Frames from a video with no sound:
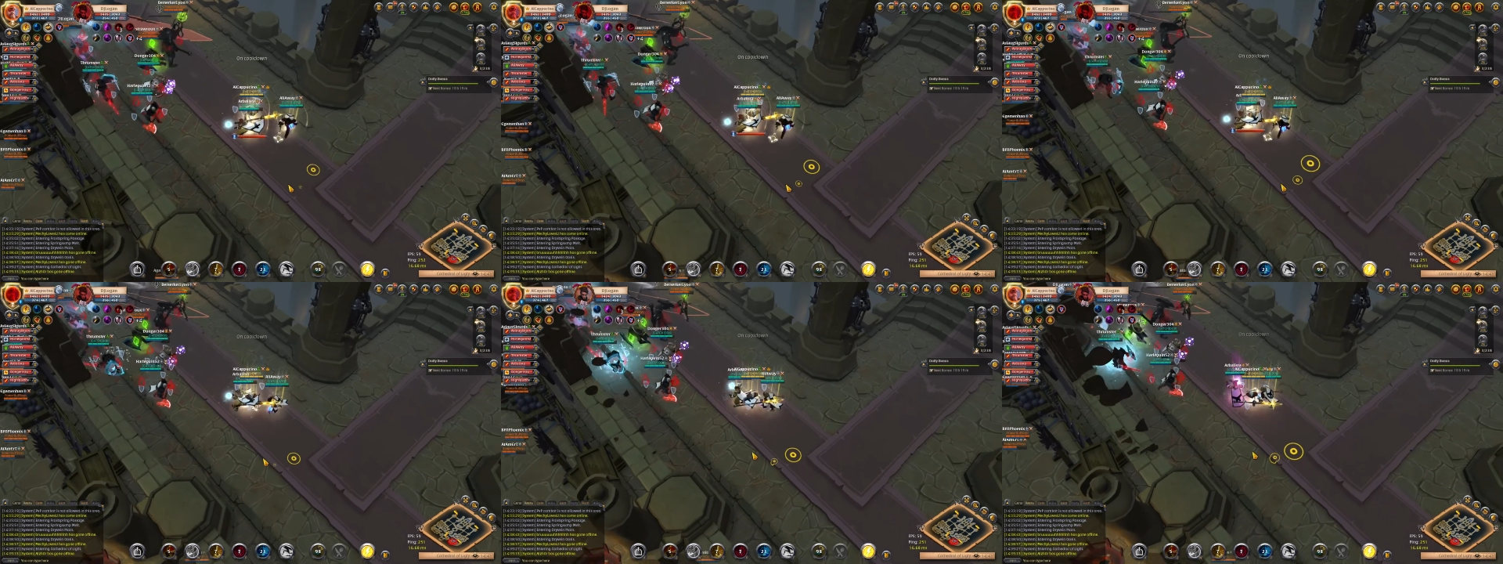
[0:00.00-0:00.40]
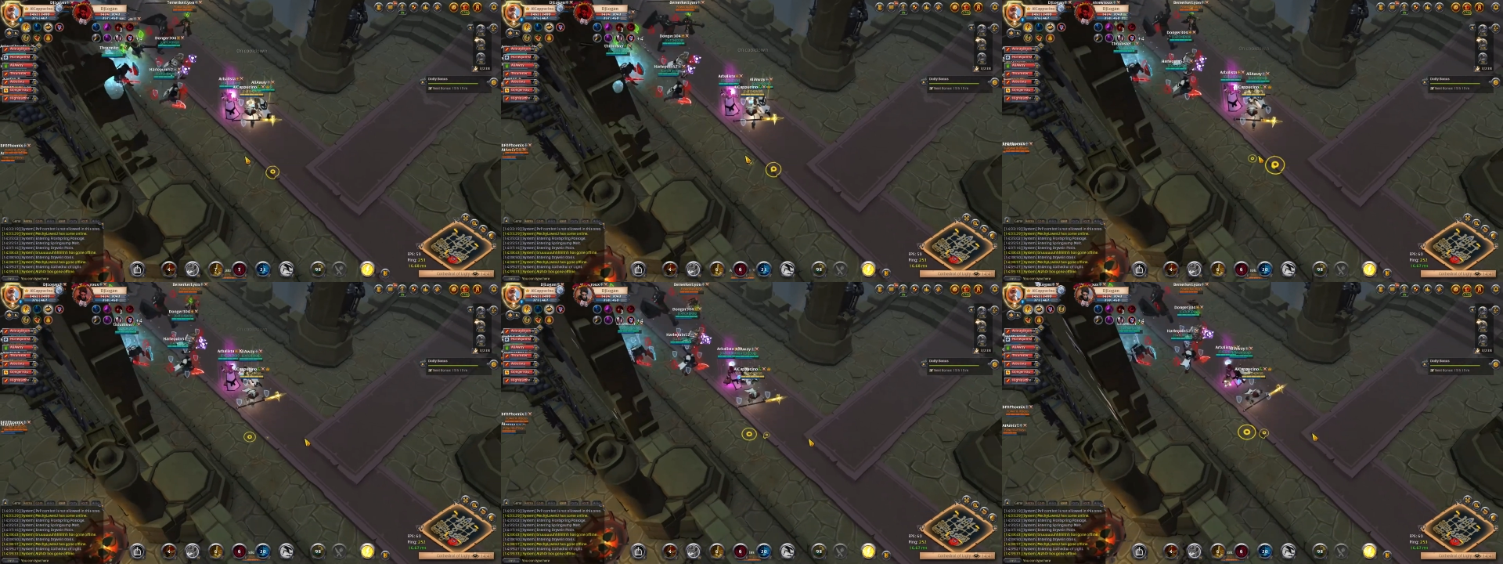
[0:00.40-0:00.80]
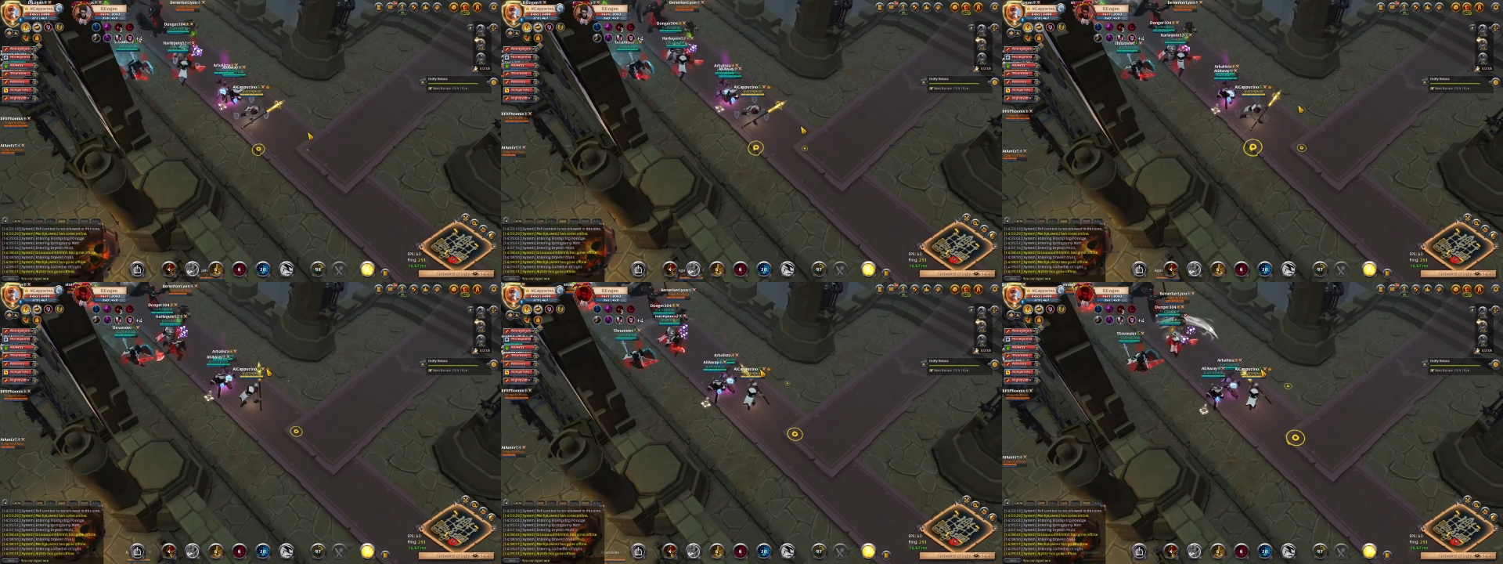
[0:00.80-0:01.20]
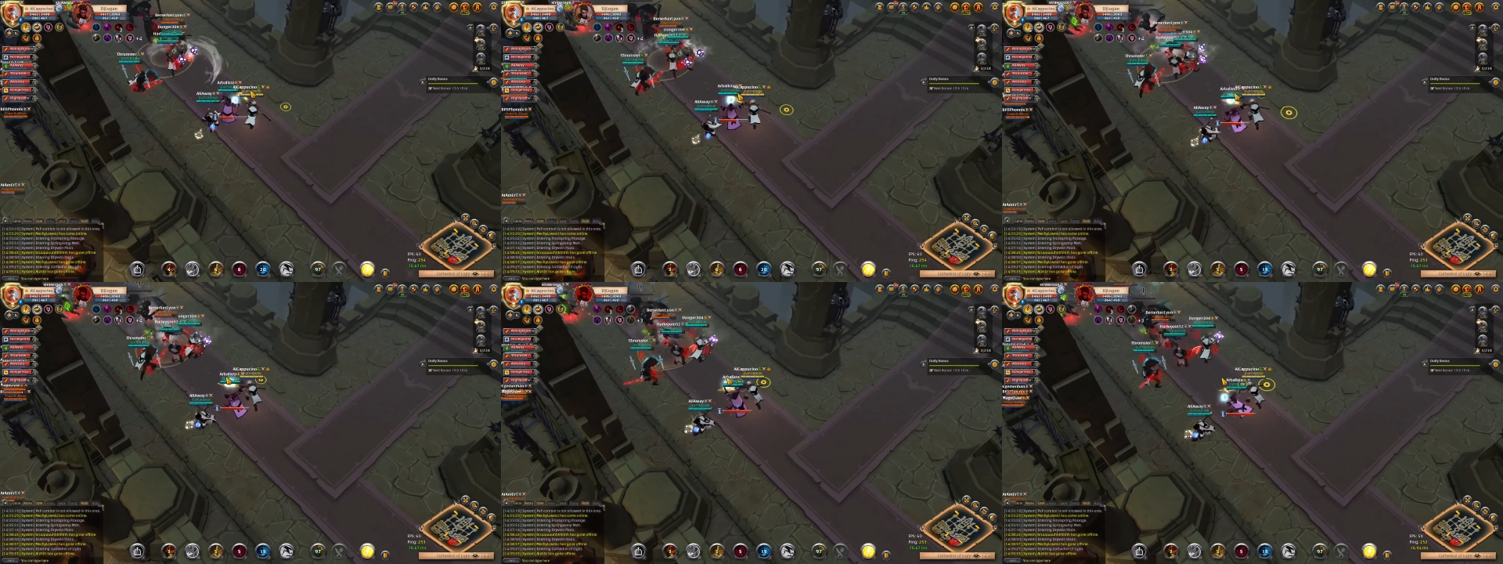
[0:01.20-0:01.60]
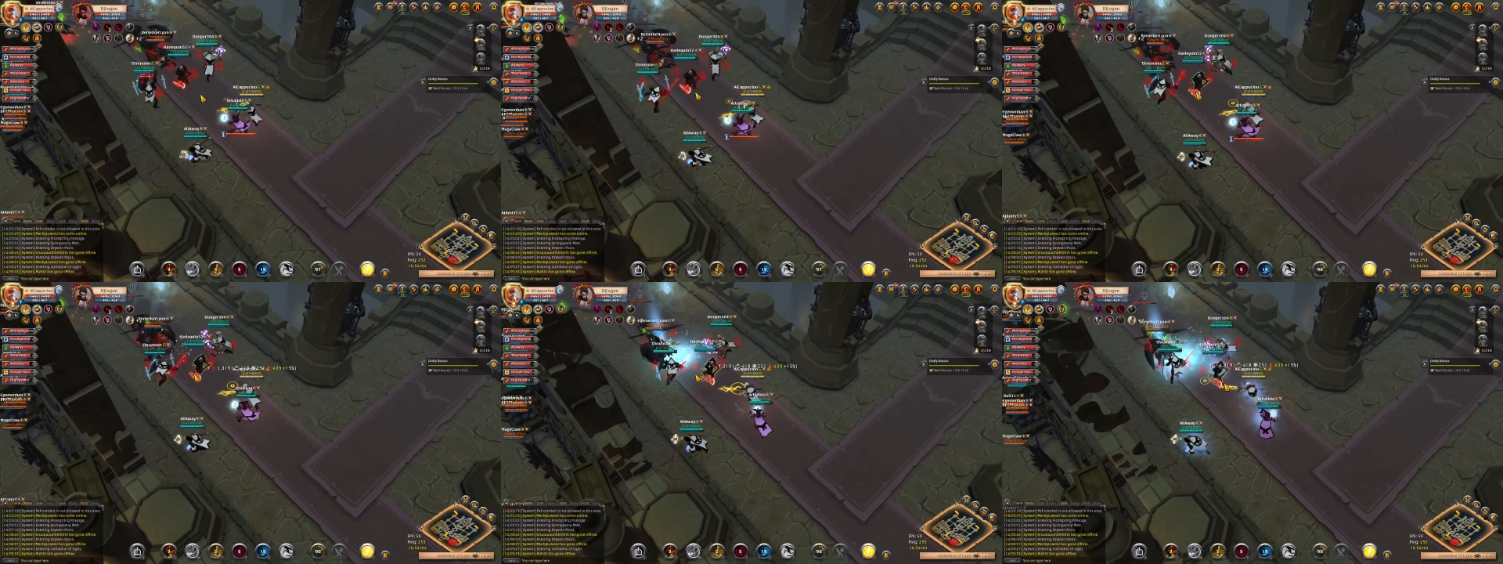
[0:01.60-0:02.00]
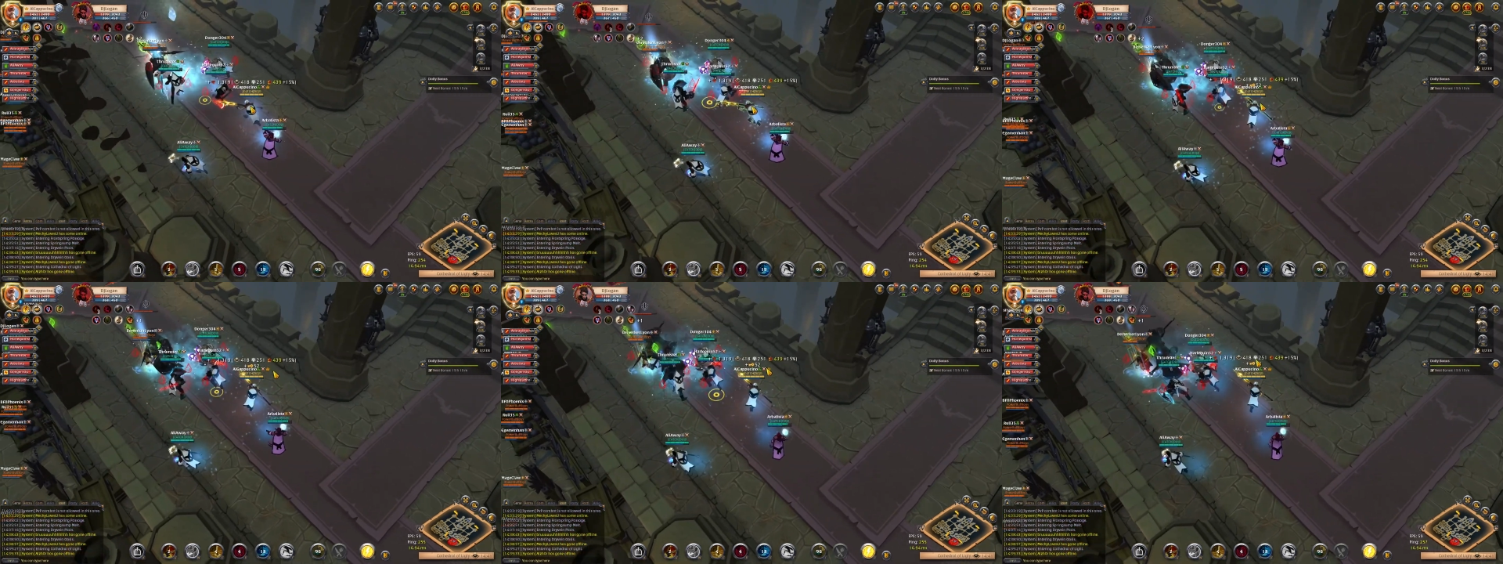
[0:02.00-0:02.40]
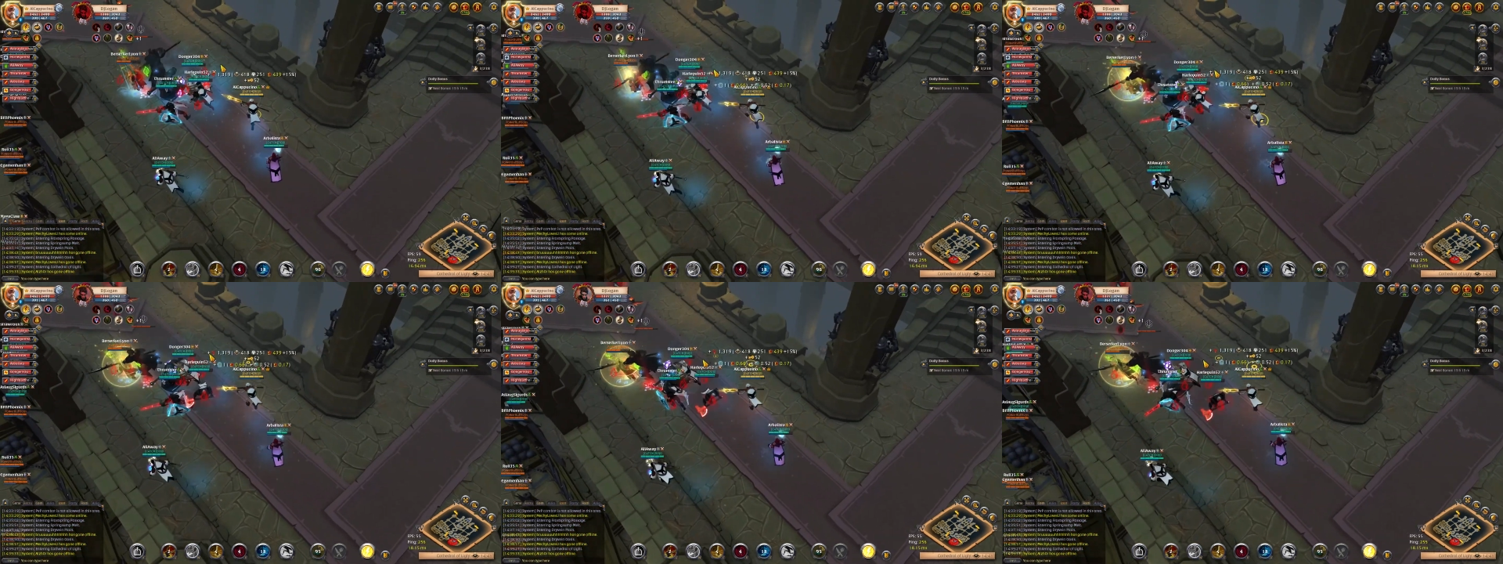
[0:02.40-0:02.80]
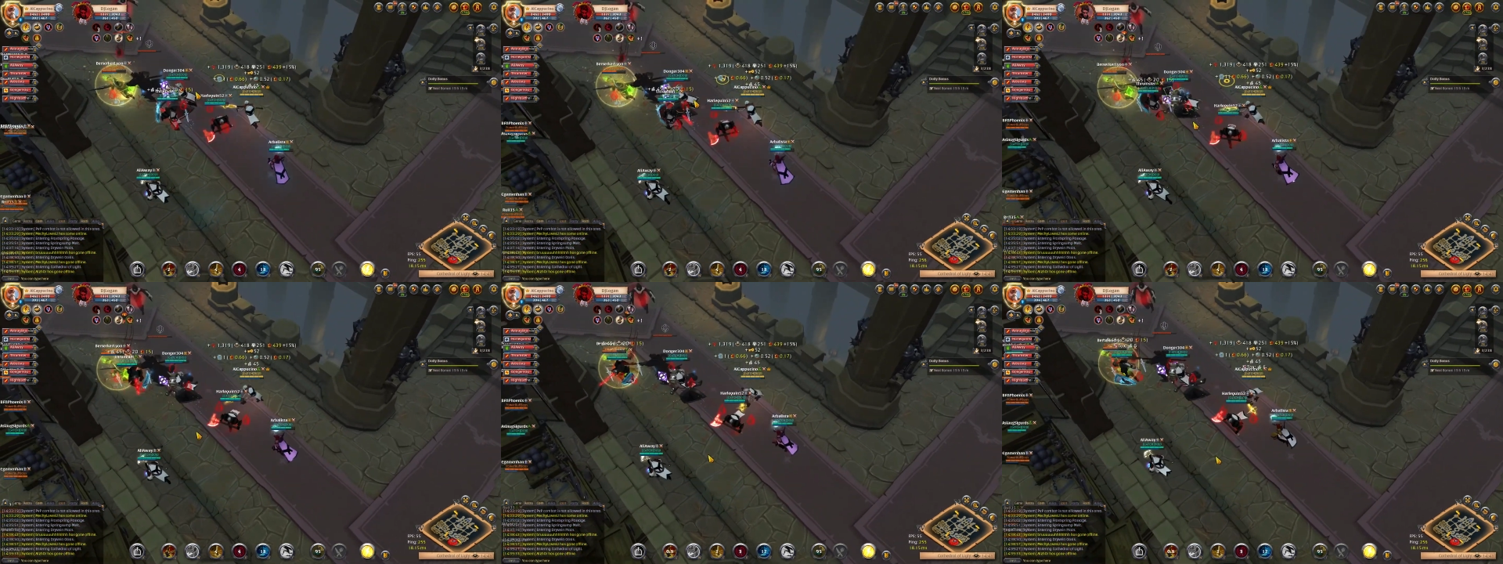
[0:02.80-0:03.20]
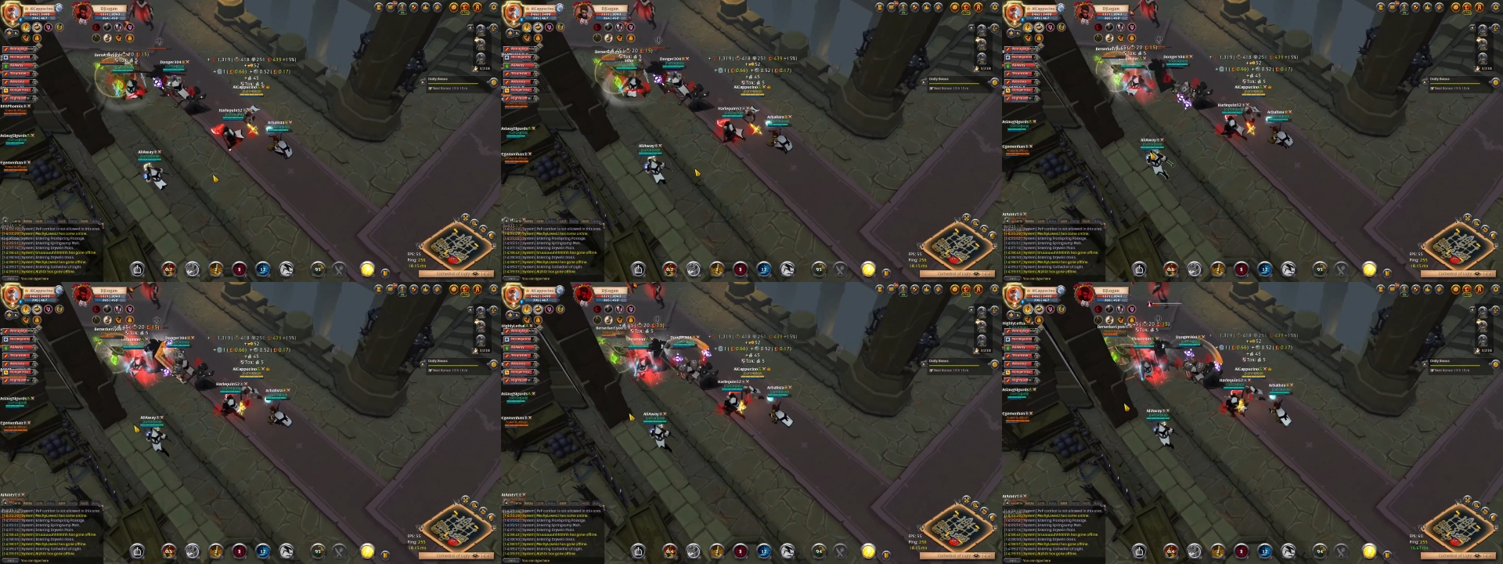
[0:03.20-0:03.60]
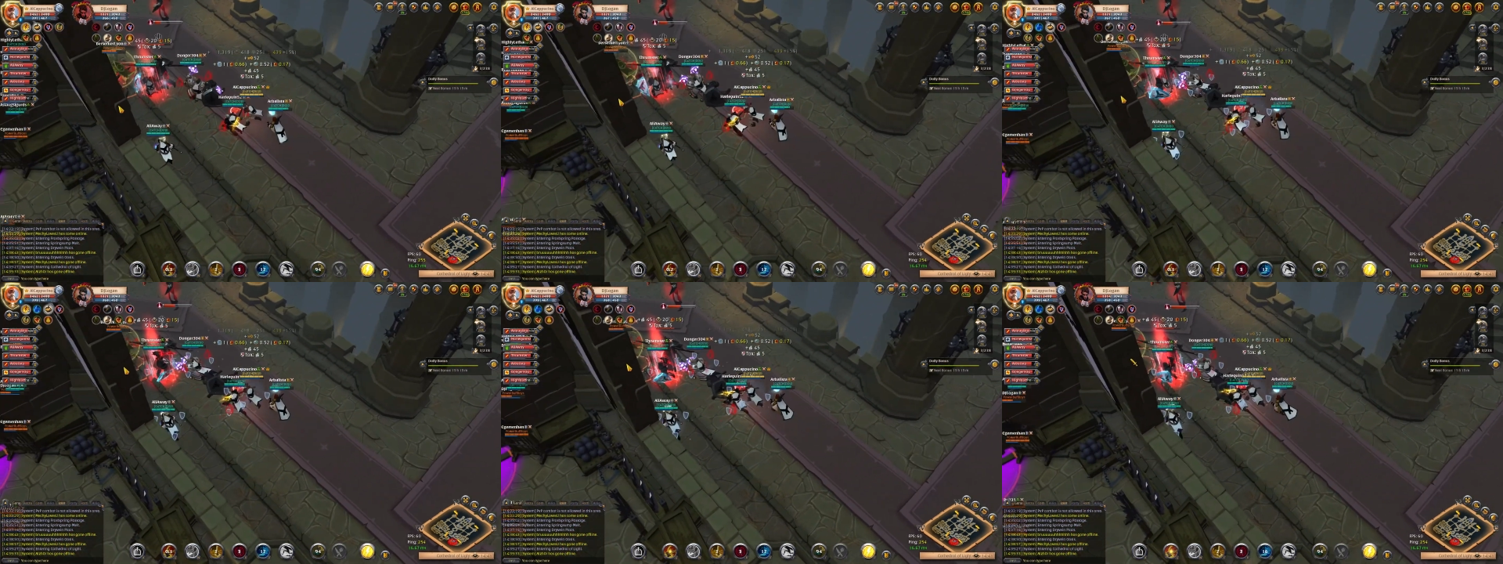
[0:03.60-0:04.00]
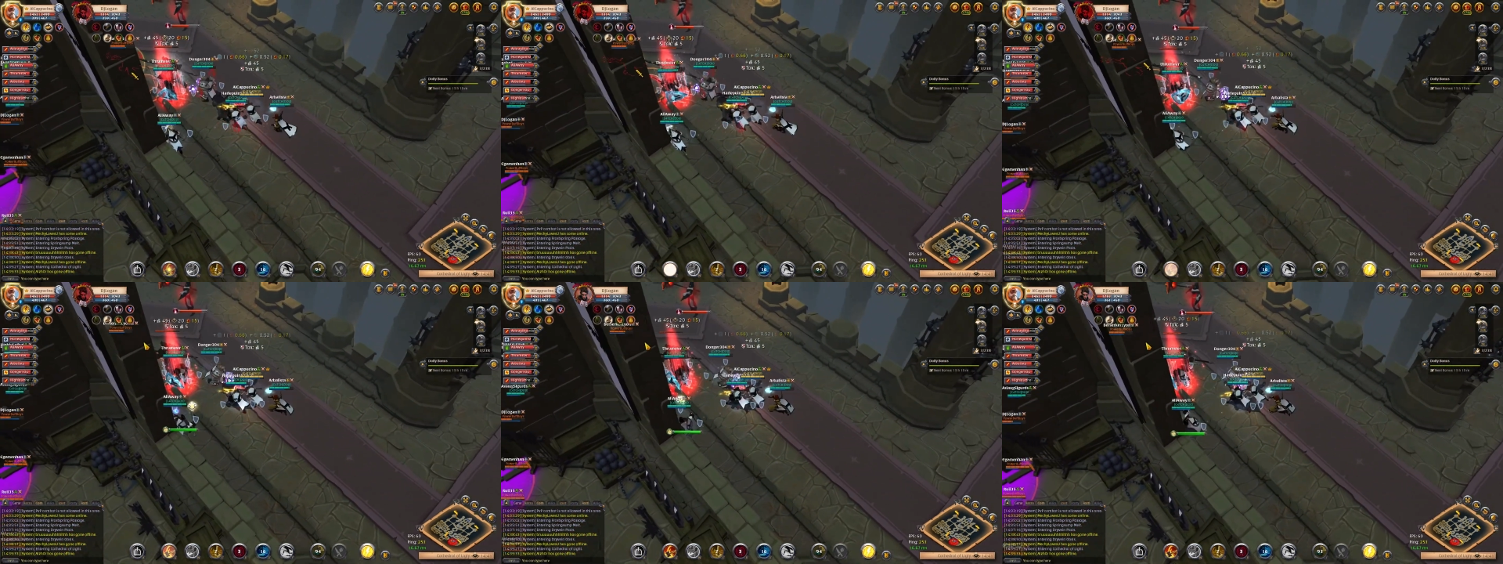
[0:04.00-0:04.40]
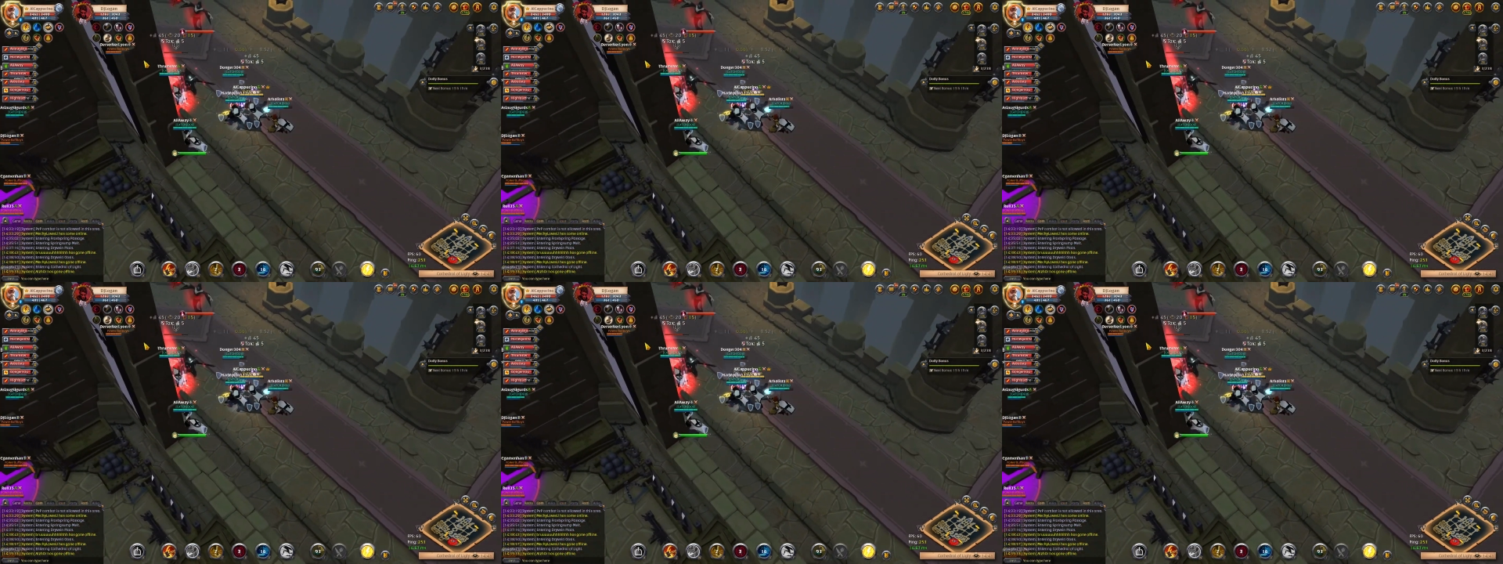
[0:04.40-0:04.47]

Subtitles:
(no speaker visible)